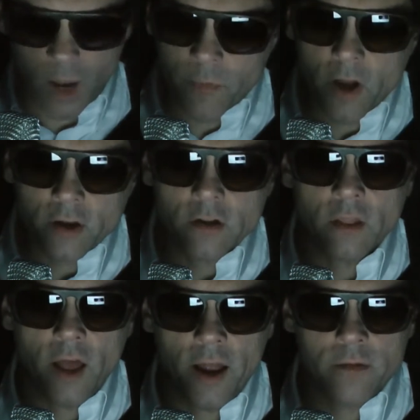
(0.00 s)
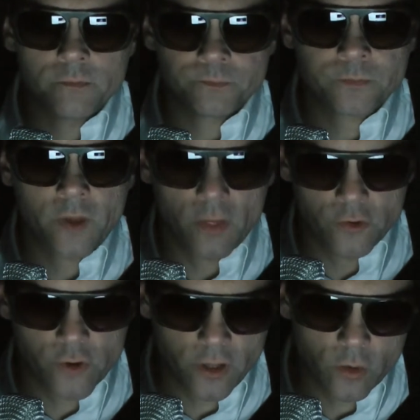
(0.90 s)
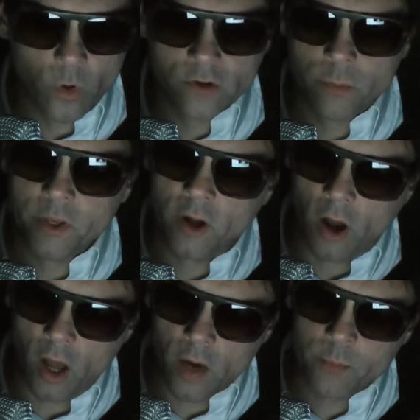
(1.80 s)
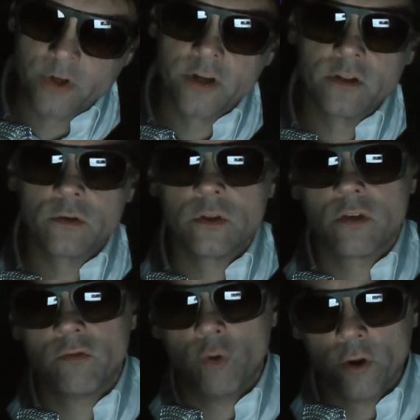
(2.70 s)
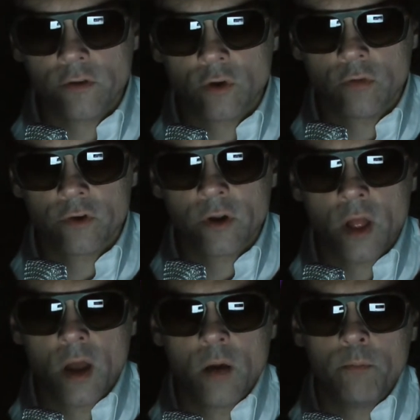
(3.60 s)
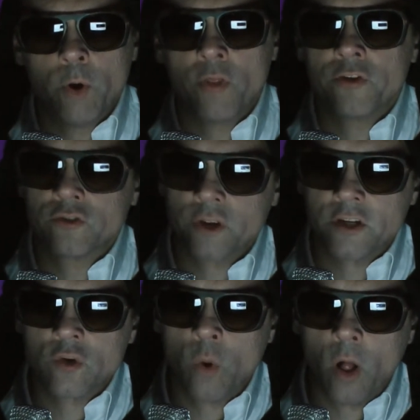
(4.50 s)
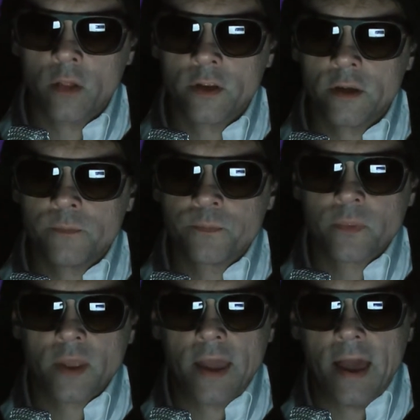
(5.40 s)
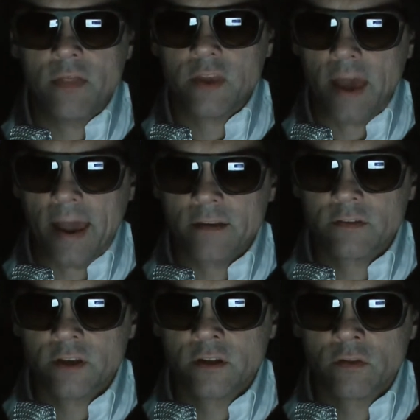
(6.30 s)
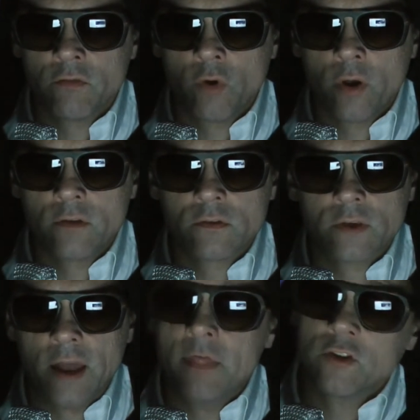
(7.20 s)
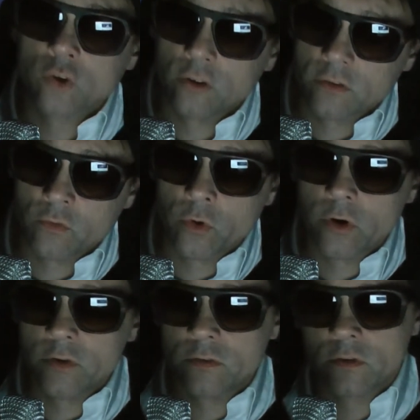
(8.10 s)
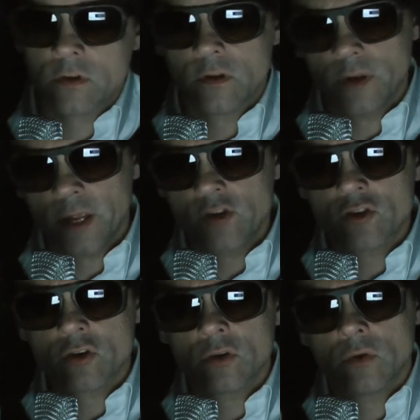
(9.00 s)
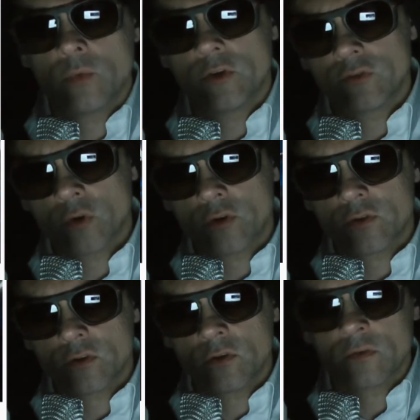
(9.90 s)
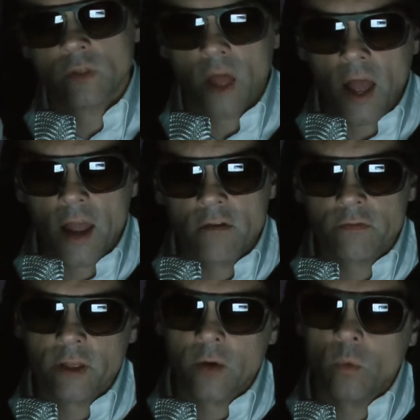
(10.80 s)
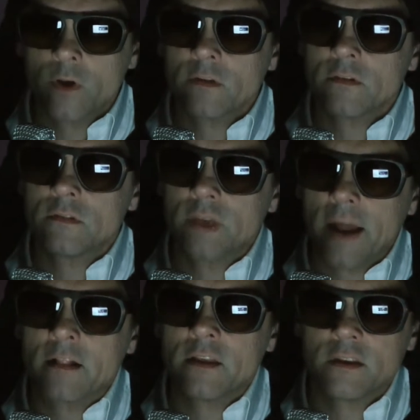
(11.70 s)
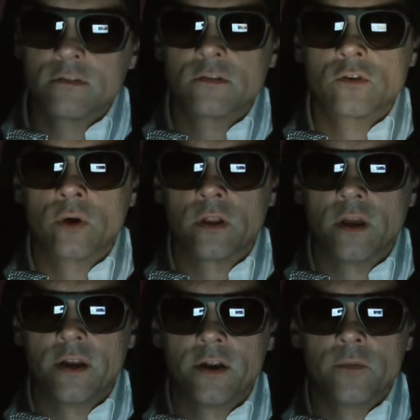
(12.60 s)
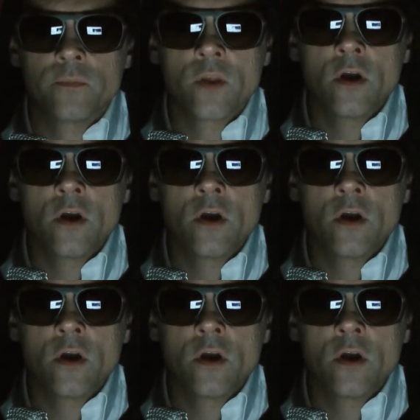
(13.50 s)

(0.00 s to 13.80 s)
I'm not gonna lie, the trailer was a bit odd, particularly the voiceover, both the strange quality and the accent of the voice and the choice of words nature, resources, life? Like, what exactly is the storyline here?